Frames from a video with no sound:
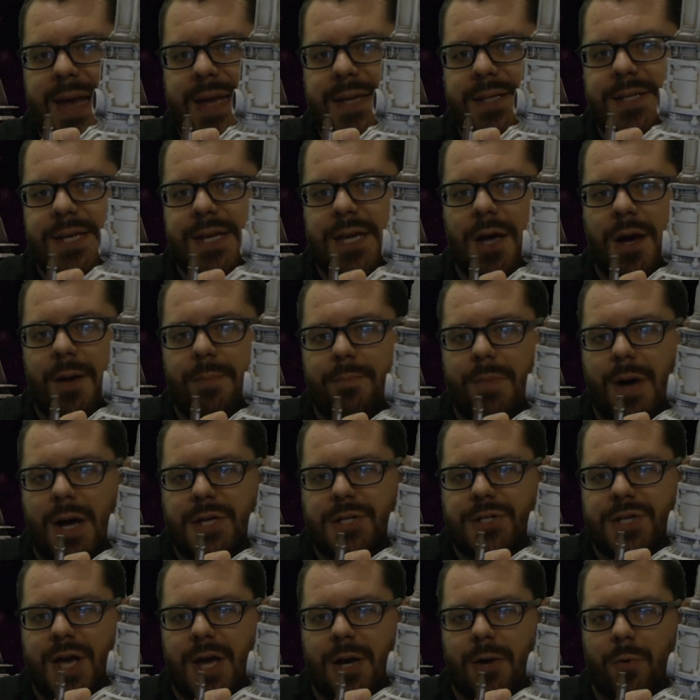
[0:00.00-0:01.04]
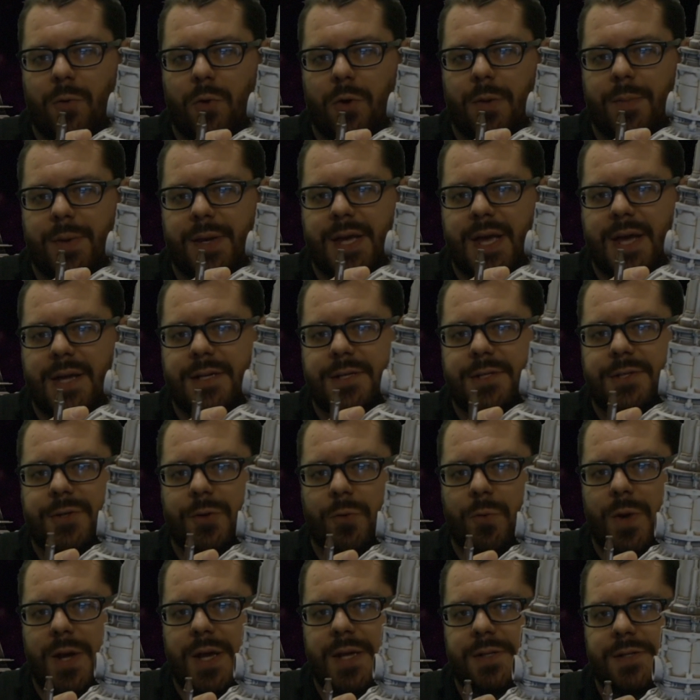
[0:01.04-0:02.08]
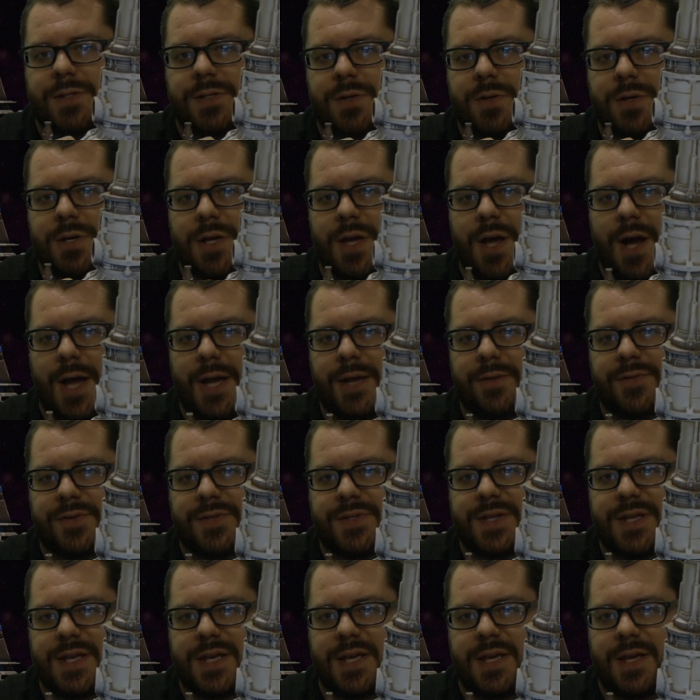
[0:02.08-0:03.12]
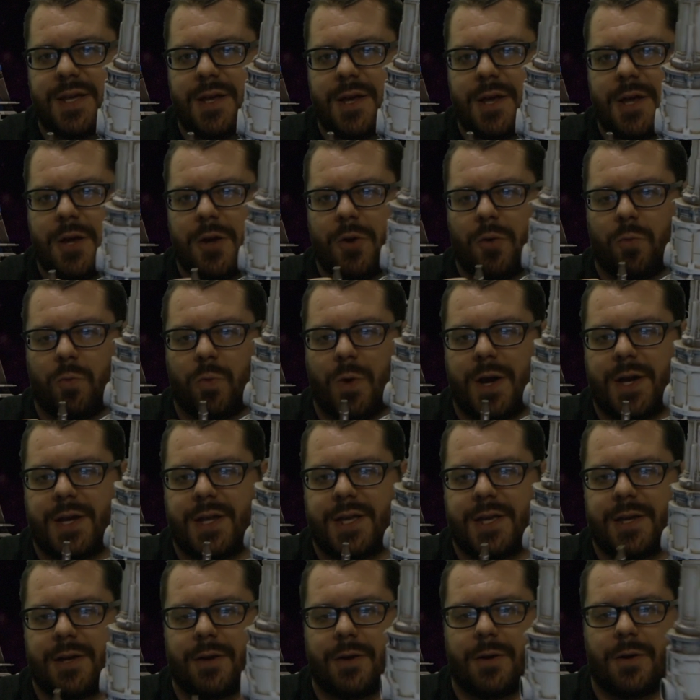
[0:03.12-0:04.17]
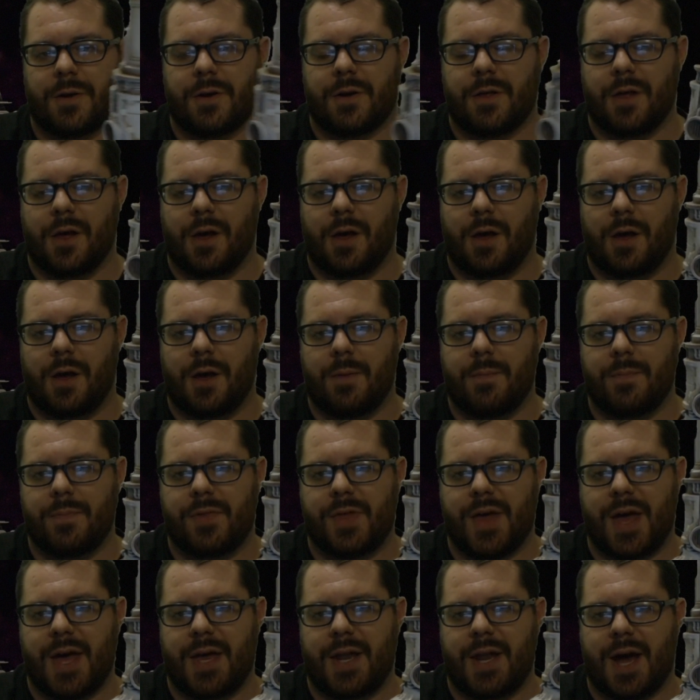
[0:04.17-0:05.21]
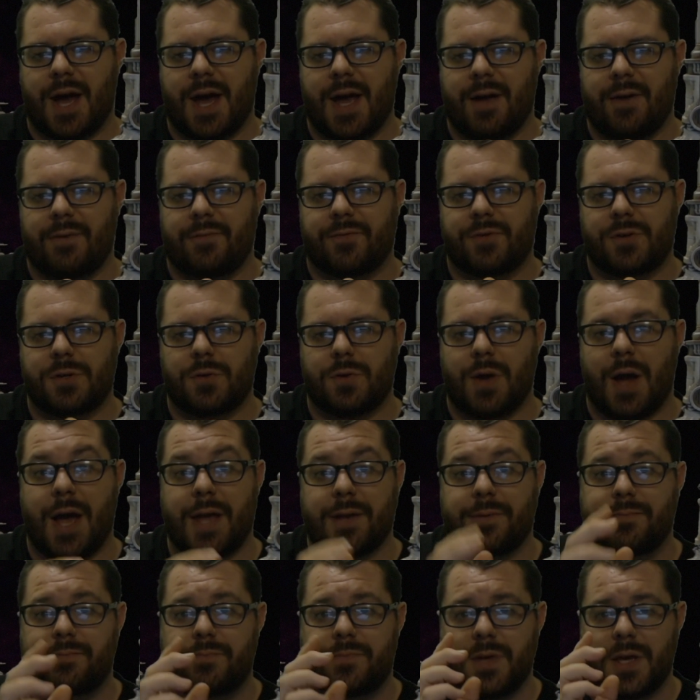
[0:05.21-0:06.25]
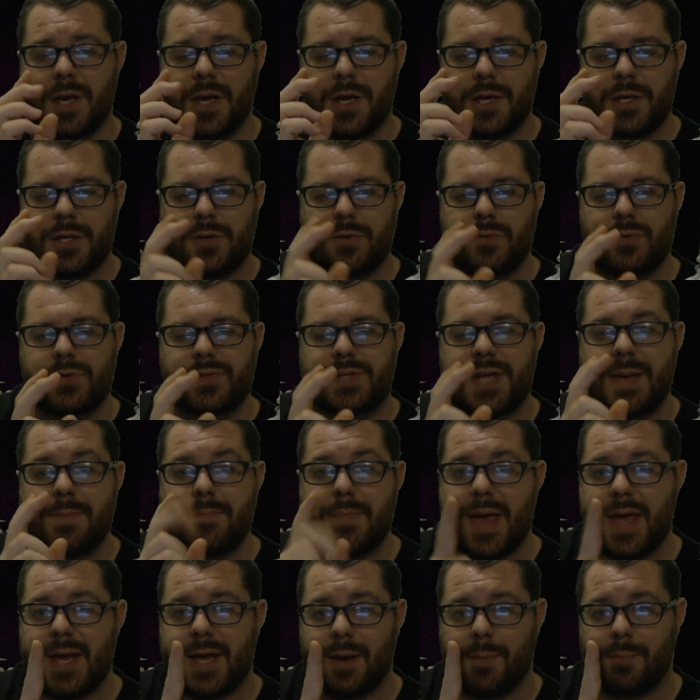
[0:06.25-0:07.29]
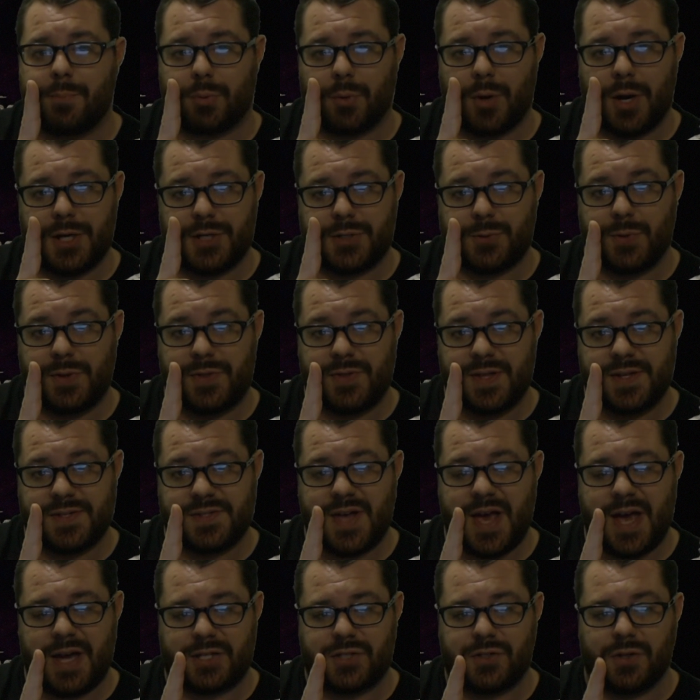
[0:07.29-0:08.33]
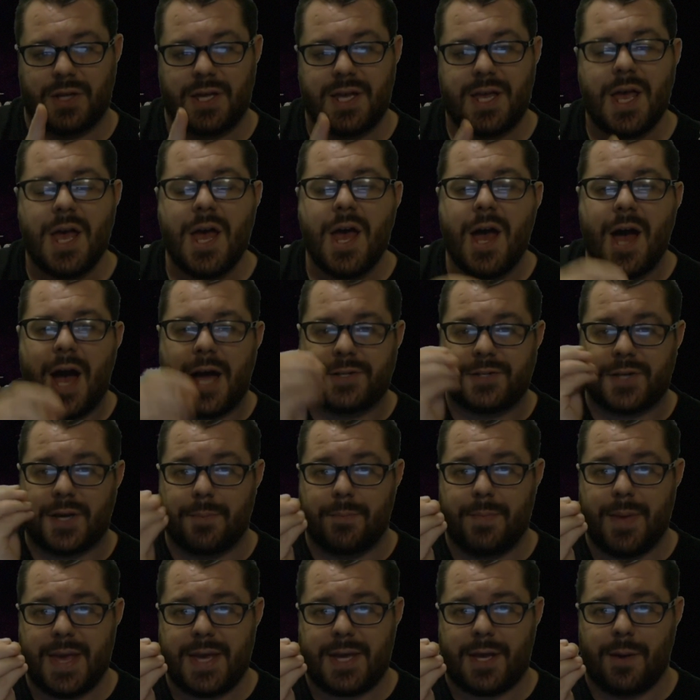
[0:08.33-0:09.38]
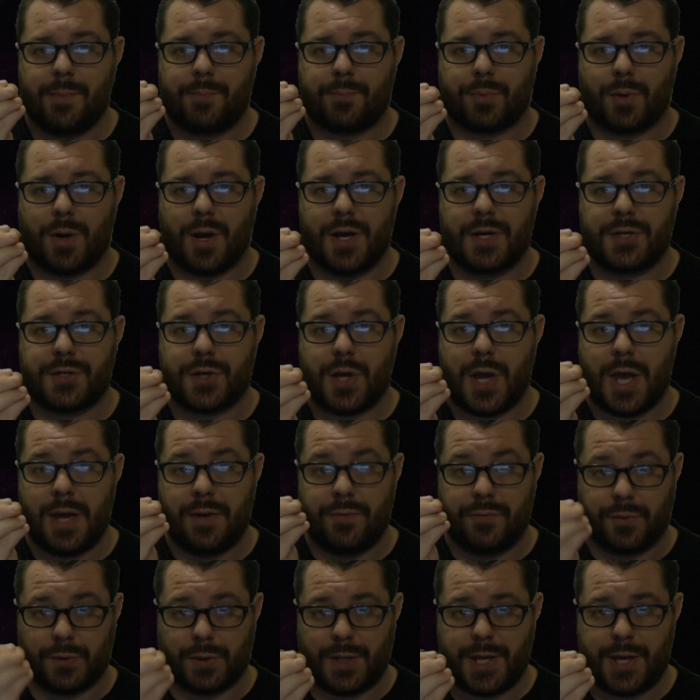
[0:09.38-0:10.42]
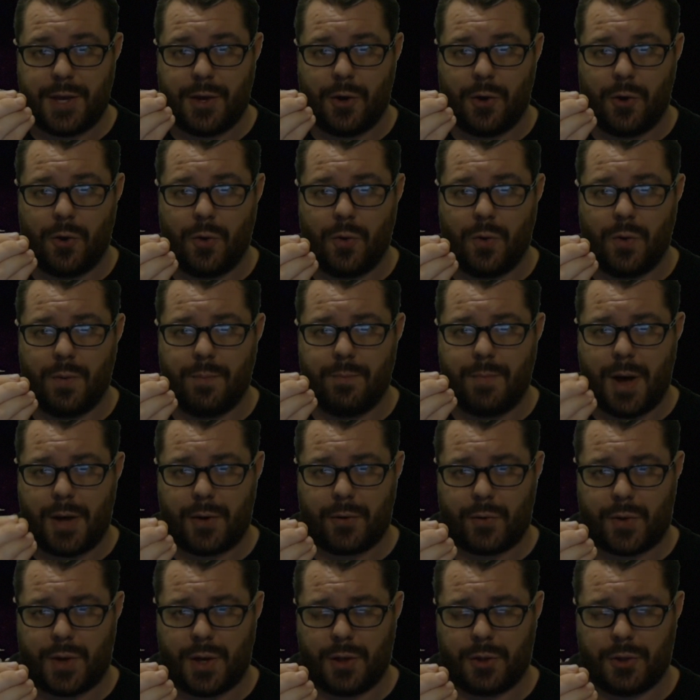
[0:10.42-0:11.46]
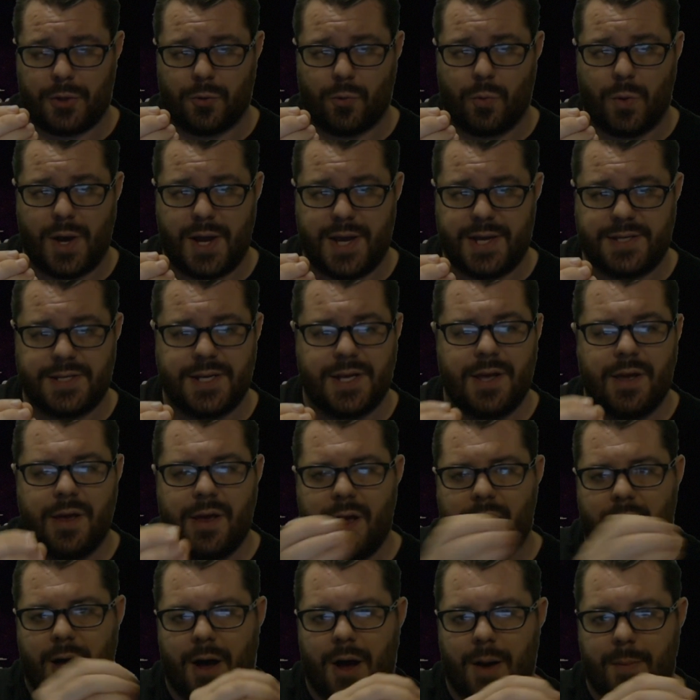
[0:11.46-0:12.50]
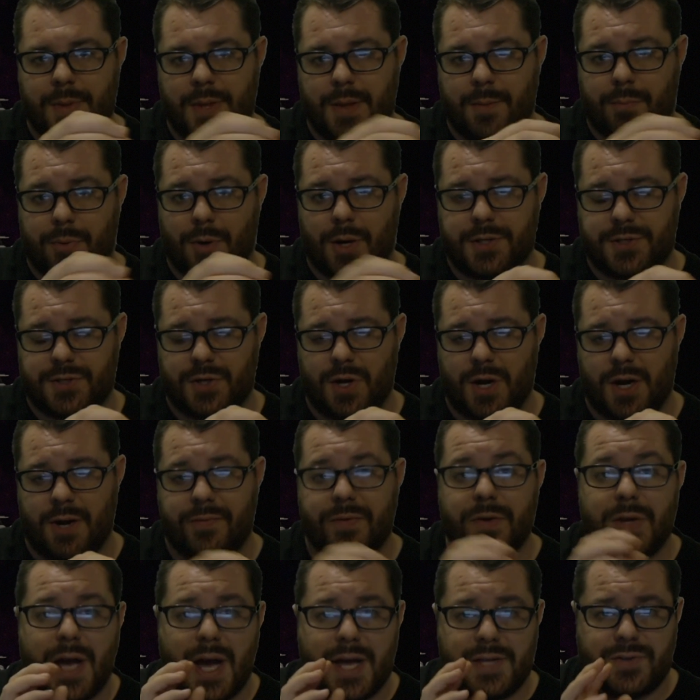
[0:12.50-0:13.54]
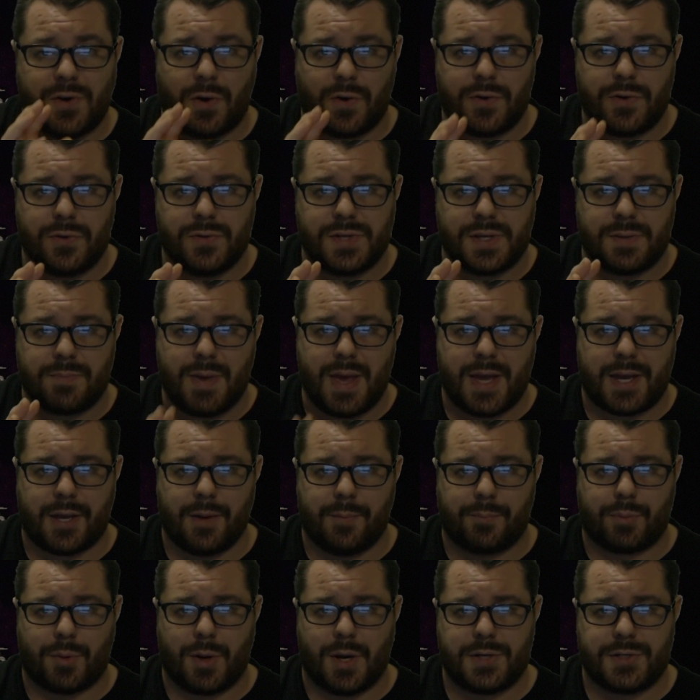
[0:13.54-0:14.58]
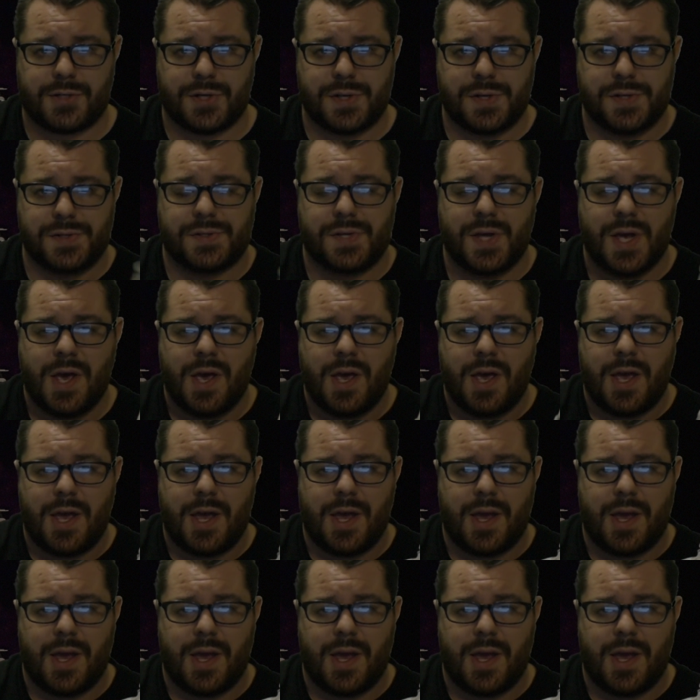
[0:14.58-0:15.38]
painting up my Shadow Armageddon terrain, so you can kind of see right here that I used a makeup brush with this, actually. I took a makeup brush and Vallejo model color white and then brushed it on. If you guys aren't using makeup brushes